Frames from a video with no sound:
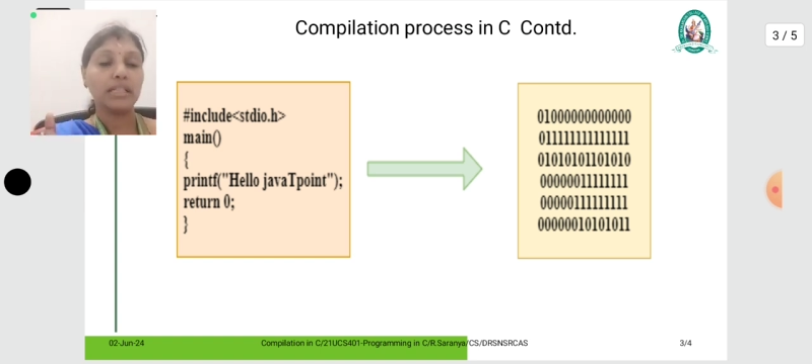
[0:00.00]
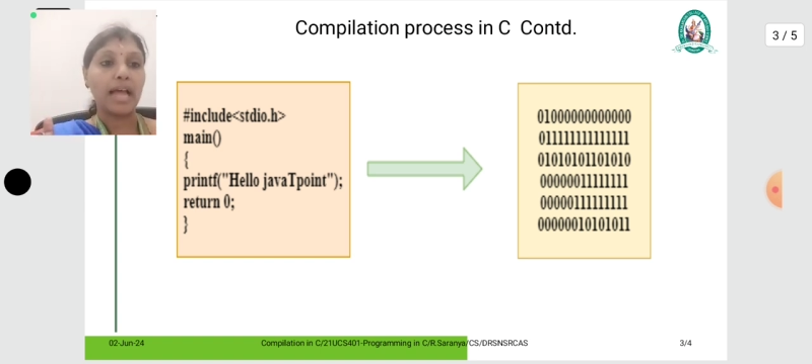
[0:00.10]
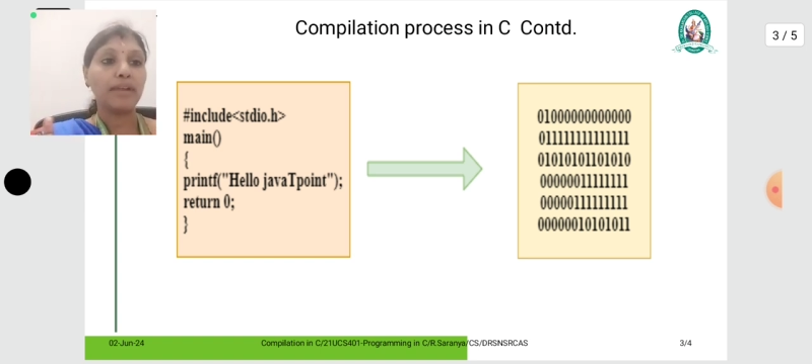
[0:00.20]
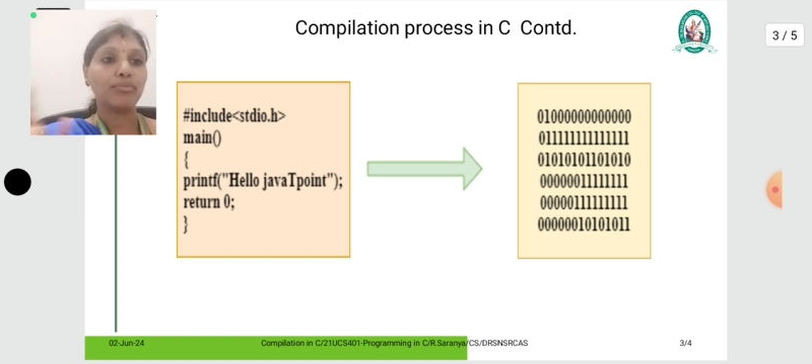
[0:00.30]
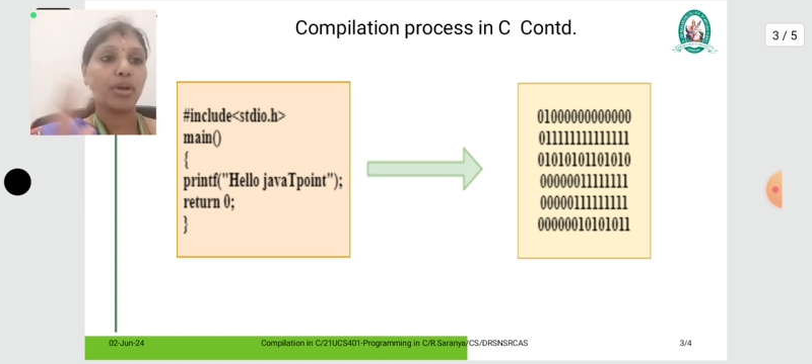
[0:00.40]

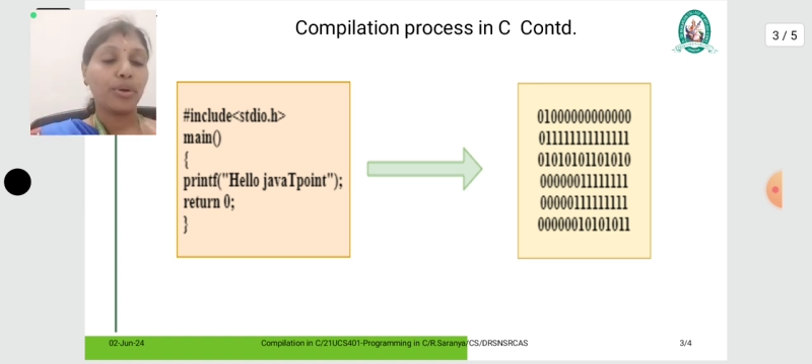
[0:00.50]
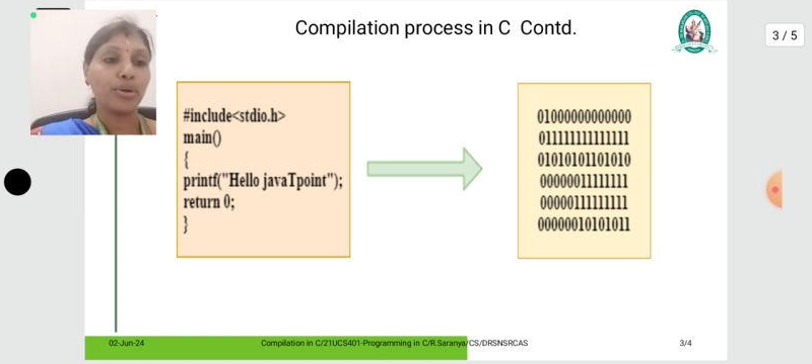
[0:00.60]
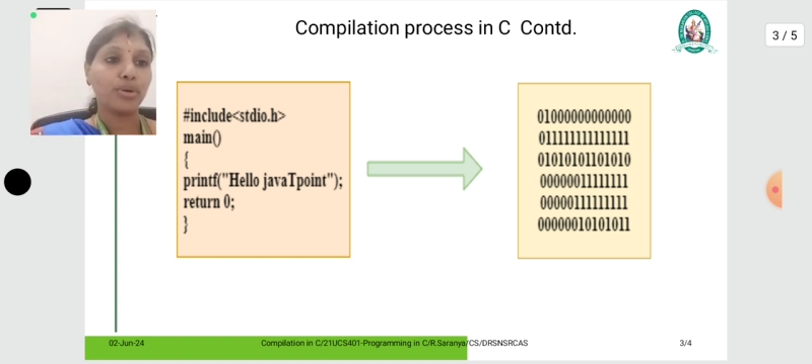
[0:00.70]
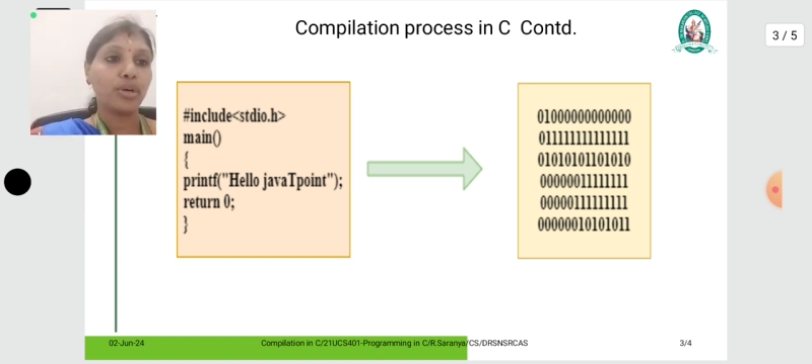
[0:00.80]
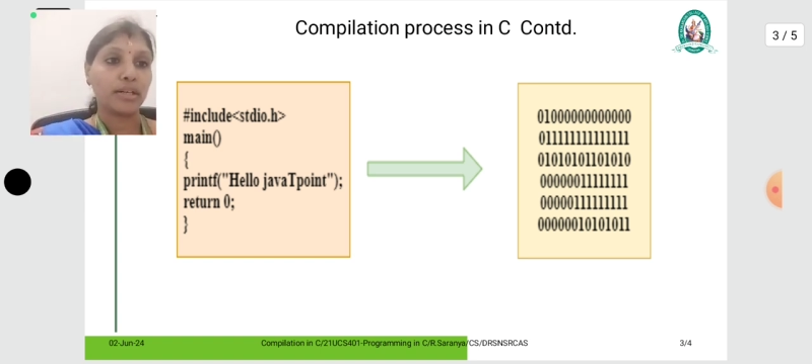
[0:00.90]
that we are
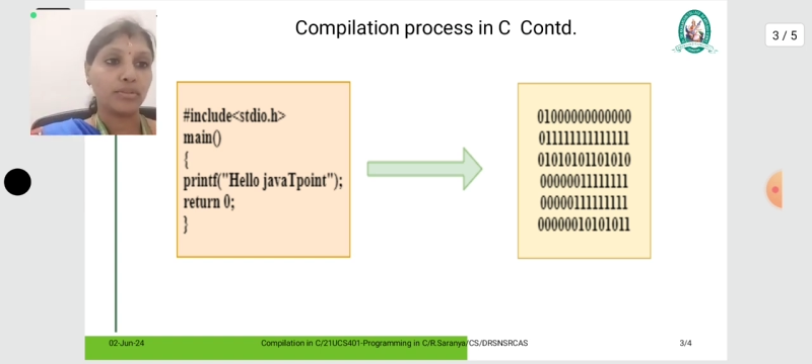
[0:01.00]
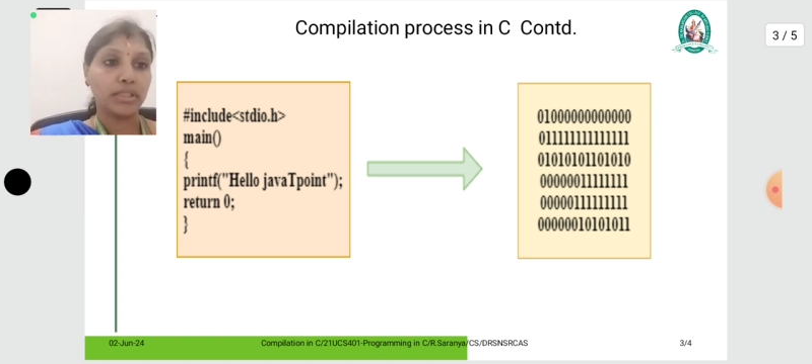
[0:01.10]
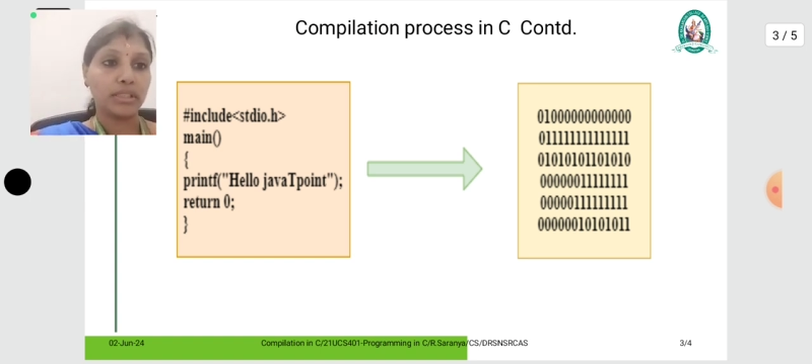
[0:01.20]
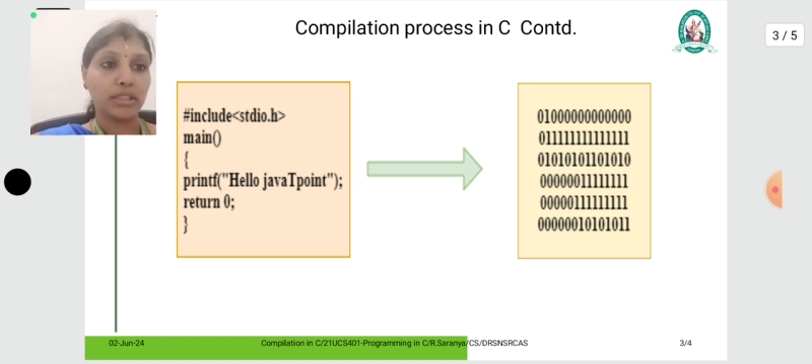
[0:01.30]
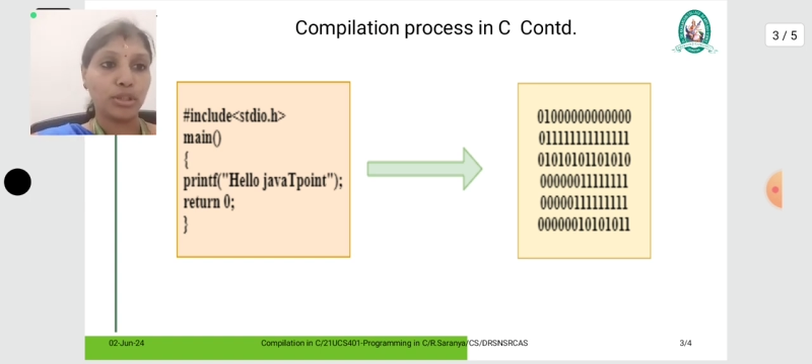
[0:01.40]
going to
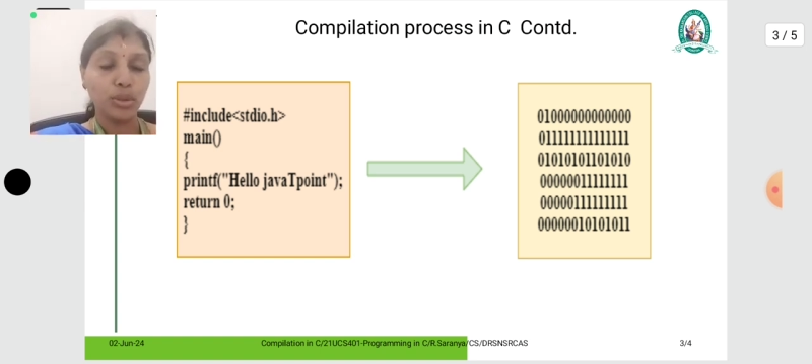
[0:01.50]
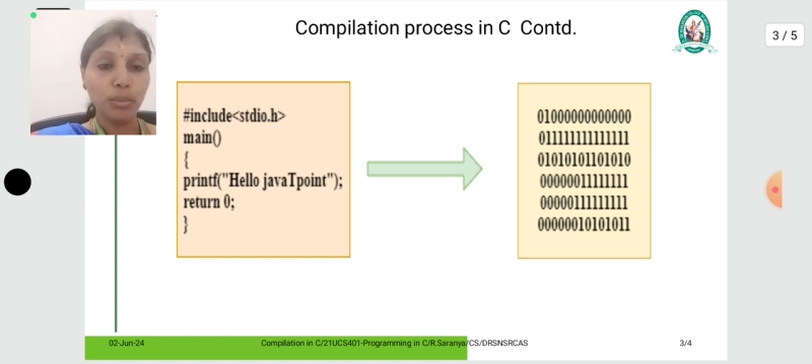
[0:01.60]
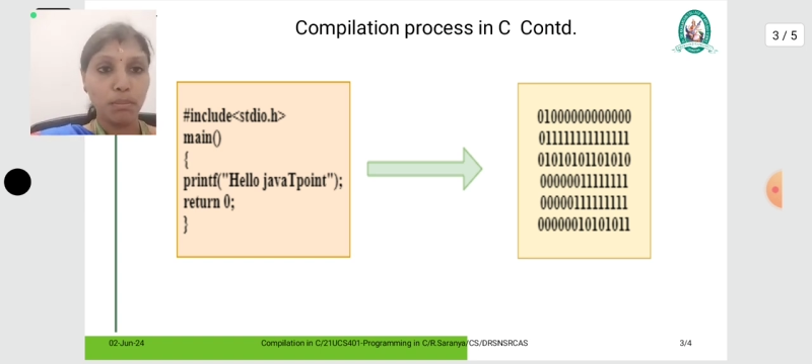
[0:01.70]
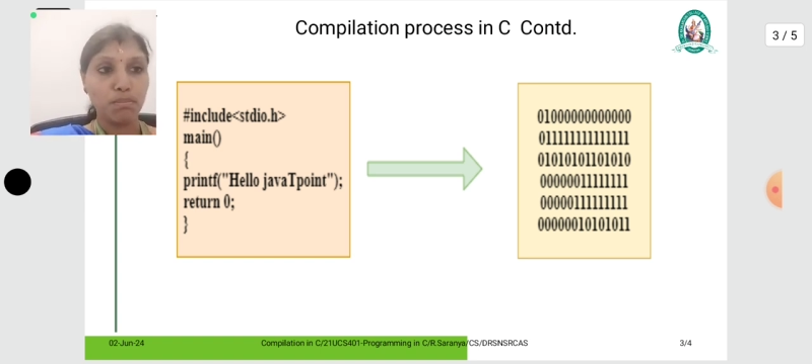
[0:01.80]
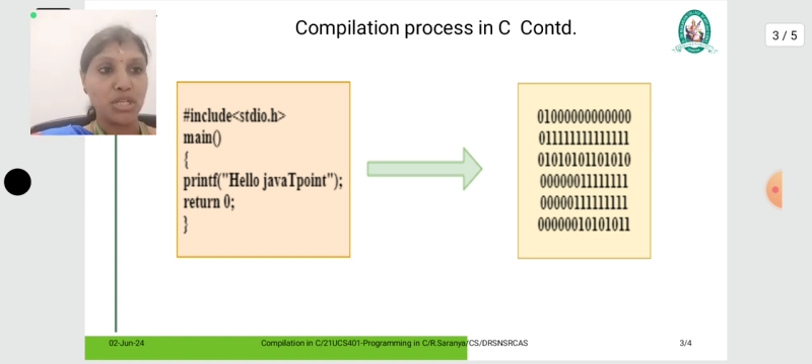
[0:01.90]
convert it into
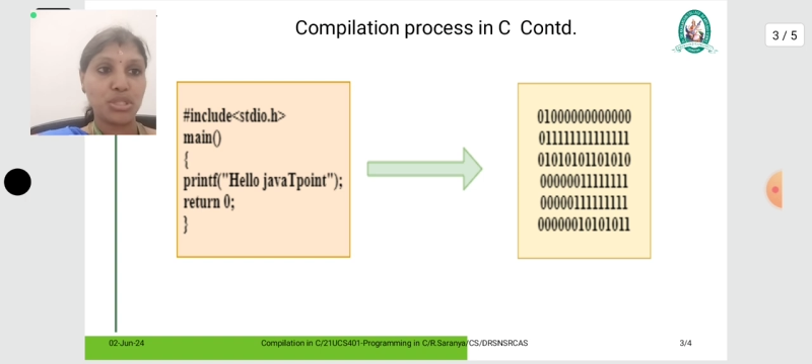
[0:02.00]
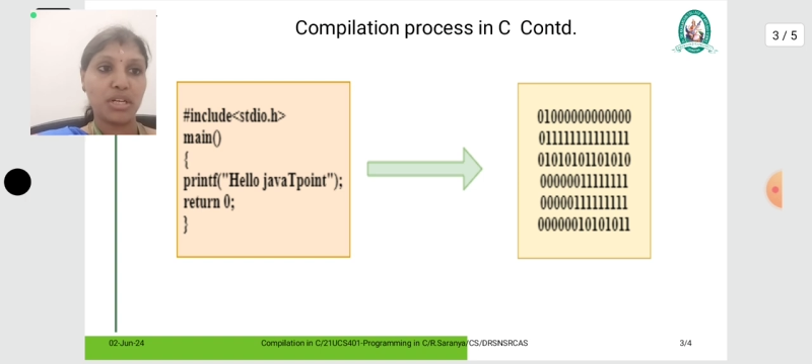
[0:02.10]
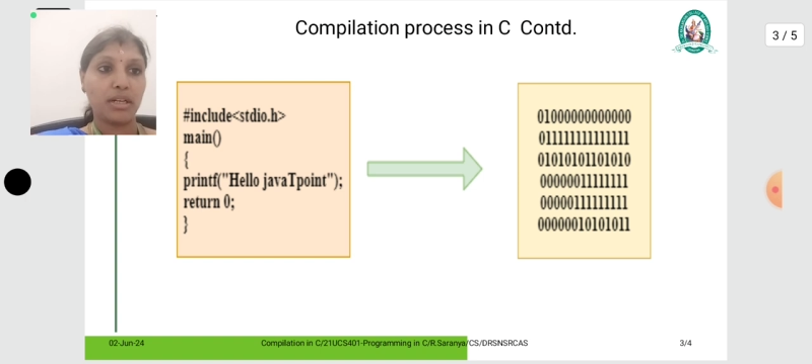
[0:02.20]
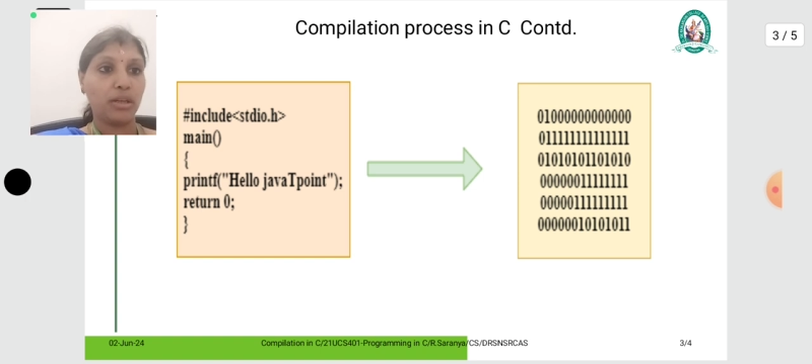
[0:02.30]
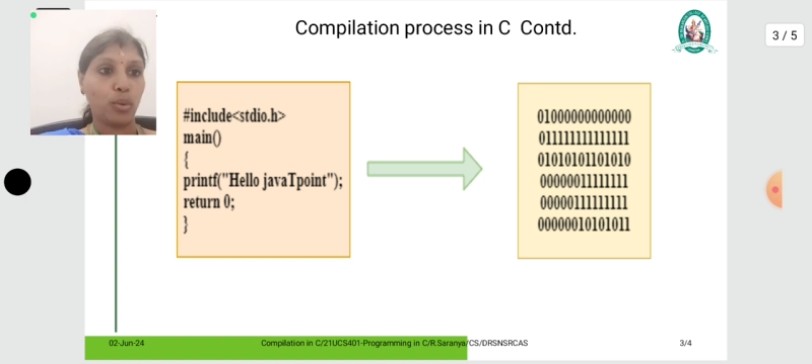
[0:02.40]

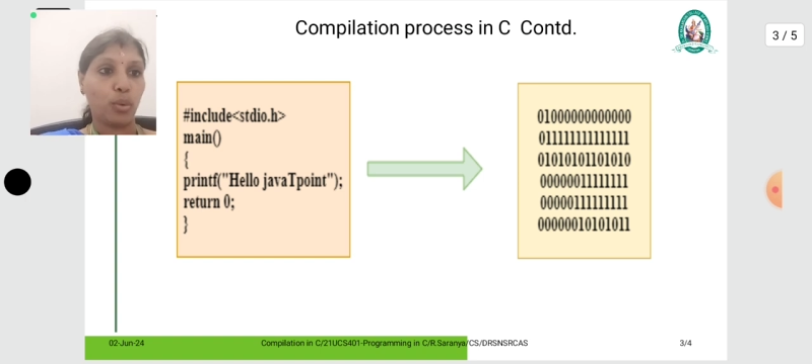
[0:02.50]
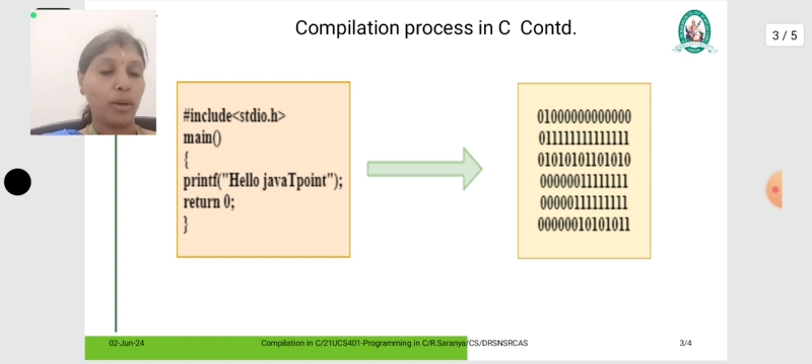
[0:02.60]
machine code.